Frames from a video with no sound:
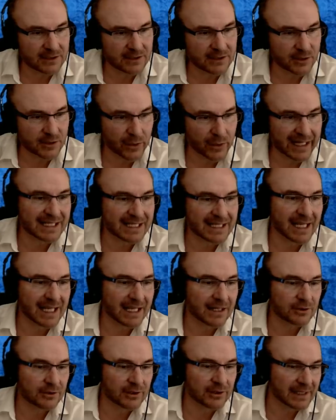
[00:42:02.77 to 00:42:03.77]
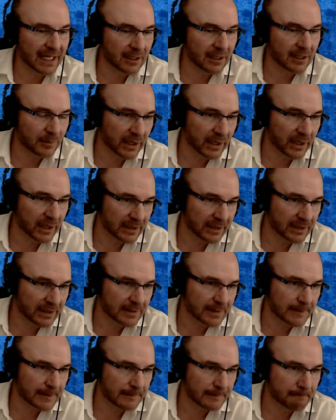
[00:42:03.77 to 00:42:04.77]
has already ta taken
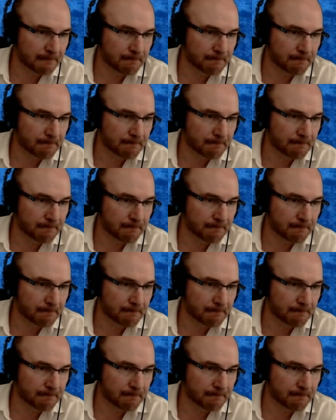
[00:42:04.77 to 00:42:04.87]
place.